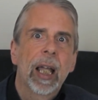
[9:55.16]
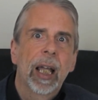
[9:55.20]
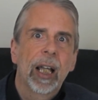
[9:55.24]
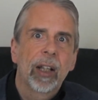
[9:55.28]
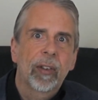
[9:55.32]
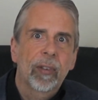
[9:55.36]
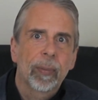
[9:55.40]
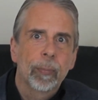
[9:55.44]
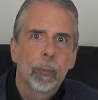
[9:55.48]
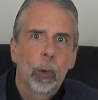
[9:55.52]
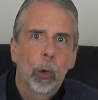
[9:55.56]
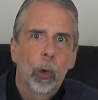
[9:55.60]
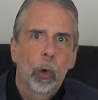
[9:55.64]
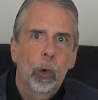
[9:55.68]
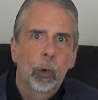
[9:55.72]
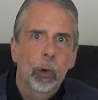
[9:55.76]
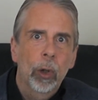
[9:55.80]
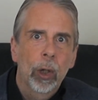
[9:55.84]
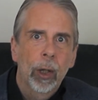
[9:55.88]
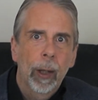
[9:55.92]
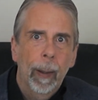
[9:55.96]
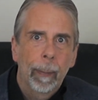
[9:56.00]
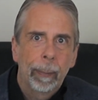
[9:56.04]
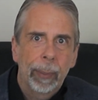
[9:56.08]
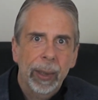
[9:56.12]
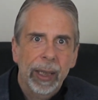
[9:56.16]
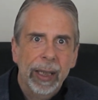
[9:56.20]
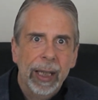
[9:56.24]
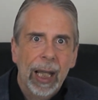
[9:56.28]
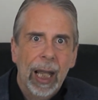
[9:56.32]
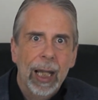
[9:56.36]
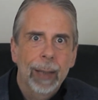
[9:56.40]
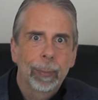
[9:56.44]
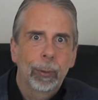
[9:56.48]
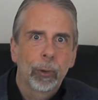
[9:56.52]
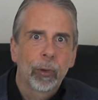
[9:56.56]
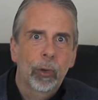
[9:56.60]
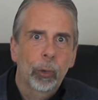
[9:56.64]
It's more being
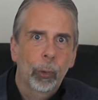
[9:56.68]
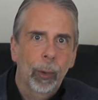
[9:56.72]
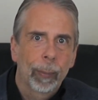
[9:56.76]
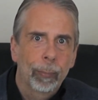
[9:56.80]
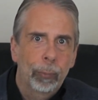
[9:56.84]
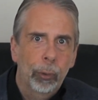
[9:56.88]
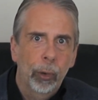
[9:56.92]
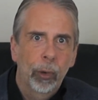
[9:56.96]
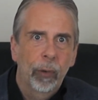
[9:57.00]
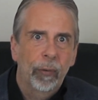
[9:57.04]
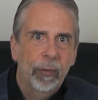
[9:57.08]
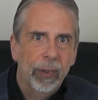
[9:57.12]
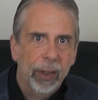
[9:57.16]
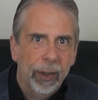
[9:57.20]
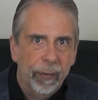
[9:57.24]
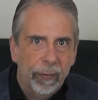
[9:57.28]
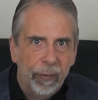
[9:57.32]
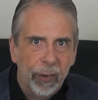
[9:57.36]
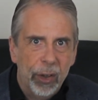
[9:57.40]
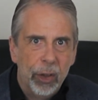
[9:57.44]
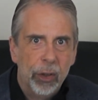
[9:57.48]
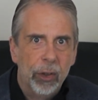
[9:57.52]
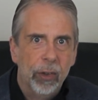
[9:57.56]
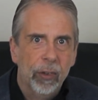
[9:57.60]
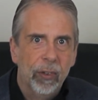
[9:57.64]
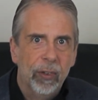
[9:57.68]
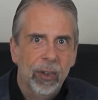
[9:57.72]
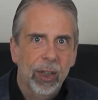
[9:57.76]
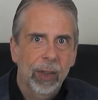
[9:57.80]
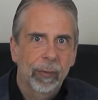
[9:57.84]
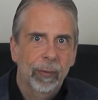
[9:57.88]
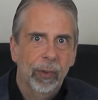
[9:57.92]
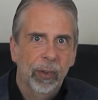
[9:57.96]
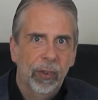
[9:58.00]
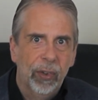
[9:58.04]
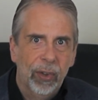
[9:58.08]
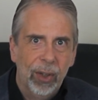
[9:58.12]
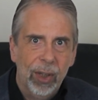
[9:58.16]
able to improve the efficiency
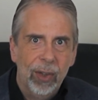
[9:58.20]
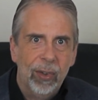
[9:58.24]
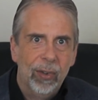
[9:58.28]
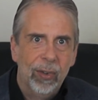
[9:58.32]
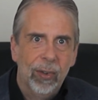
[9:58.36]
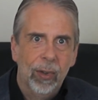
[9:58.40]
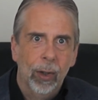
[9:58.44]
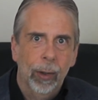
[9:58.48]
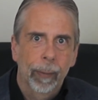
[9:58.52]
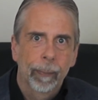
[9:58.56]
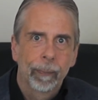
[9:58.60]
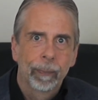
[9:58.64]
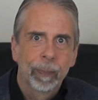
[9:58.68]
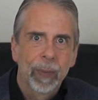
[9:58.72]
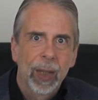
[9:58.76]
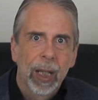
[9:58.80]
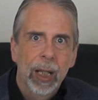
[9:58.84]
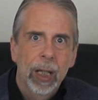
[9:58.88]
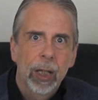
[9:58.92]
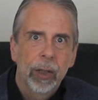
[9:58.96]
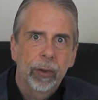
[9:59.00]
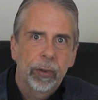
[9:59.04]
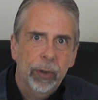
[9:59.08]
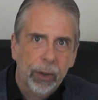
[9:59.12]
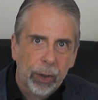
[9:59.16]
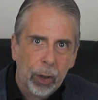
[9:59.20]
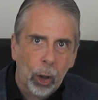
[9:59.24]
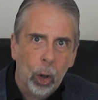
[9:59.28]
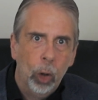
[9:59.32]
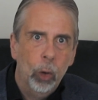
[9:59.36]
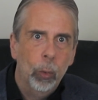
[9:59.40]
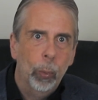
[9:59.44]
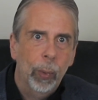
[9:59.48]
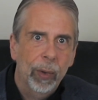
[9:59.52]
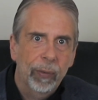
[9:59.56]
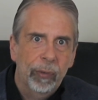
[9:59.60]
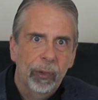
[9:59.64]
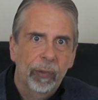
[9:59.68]
of the system to
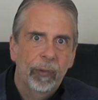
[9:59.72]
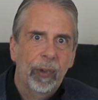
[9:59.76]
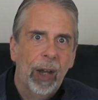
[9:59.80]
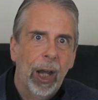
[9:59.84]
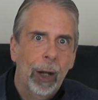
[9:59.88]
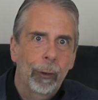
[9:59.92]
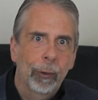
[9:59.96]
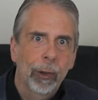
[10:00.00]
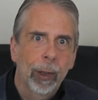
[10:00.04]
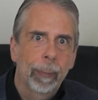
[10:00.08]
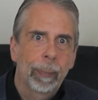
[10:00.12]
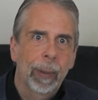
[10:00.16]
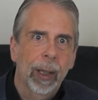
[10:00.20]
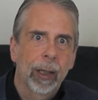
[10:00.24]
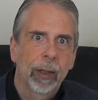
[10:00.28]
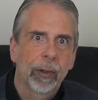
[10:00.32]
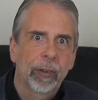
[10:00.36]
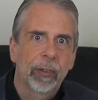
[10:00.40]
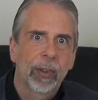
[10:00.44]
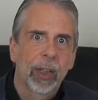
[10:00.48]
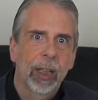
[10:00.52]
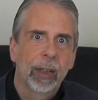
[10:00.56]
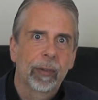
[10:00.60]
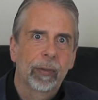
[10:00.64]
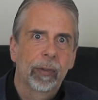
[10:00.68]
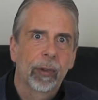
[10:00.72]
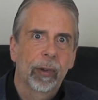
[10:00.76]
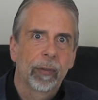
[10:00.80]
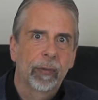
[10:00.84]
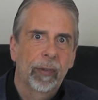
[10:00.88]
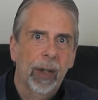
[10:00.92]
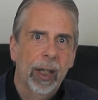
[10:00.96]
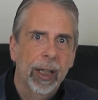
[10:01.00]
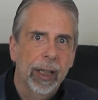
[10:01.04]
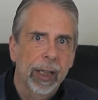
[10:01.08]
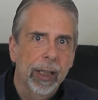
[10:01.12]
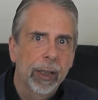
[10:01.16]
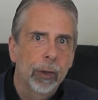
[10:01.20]
cope with the variability
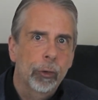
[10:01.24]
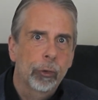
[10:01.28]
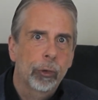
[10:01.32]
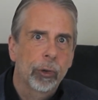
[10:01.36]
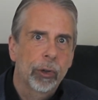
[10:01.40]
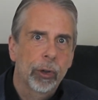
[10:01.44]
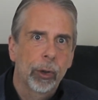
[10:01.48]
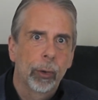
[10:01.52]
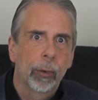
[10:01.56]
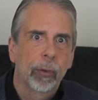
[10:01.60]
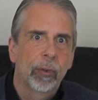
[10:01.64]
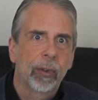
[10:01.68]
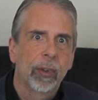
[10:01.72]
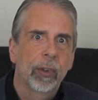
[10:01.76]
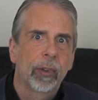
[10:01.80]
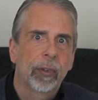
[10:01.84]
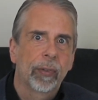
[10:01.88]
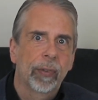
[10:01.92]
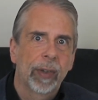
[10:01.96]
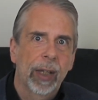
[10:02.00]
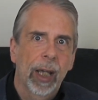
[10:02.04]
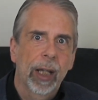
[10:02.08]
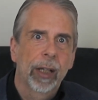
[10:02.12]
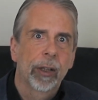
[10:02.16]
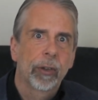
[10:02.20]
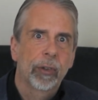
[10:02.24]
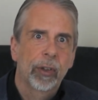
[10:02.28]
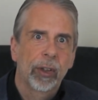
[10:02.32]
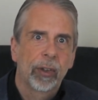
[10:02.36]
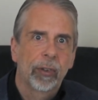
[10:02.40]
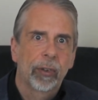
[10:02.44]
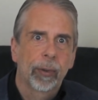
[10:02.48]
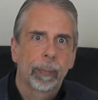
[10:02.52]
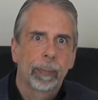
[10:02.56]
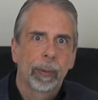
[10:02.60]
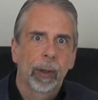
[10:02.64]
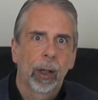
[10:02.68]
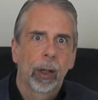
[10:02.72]
that they introduce into the energy
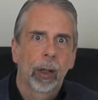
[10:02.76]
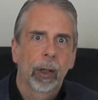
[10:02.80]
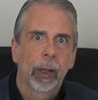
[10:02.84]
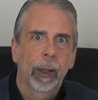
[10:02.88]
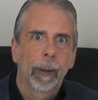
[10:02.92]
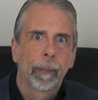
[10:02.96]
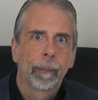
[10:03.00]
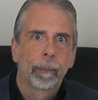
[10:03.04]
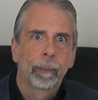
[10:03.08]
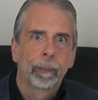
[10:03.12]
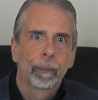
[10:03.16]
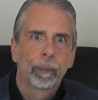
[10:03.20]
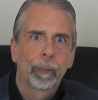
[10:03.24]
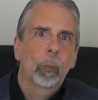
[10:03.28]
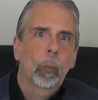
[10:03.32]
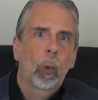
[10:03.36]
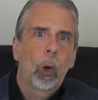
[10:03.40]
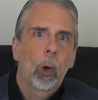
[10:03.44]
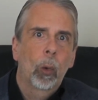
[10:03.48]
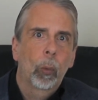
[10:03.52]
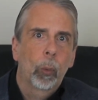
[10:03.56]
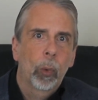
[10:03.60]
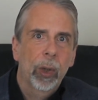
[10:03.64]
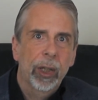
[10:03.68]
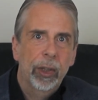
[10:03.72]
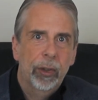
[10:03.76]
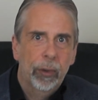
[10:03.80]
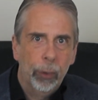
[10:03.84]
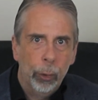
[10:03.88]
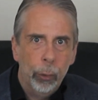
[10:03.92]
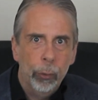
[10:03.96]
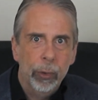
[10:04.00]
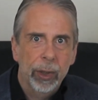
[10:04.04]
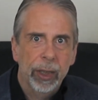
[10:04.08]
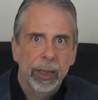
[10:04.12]
supply what we do